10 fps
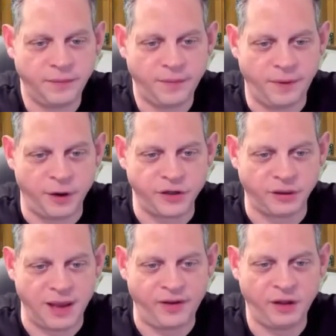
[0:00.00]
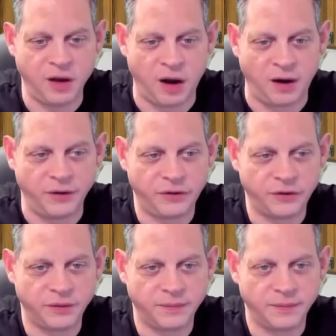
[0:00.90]
There's 11 cards.
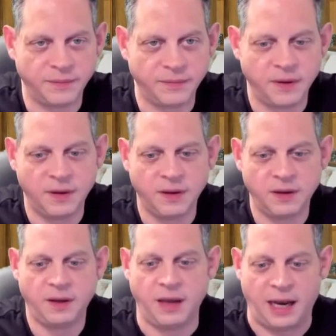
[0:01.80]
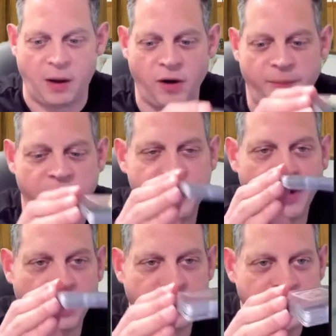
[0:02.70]
And I would have been
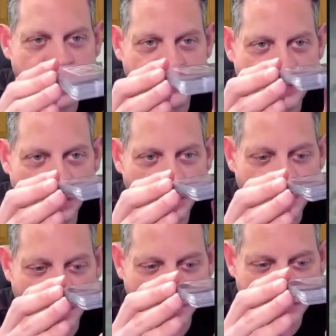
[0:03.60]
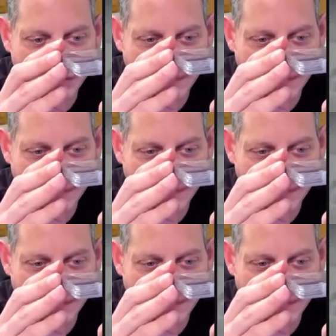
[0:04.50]
thrilled to just deal with these.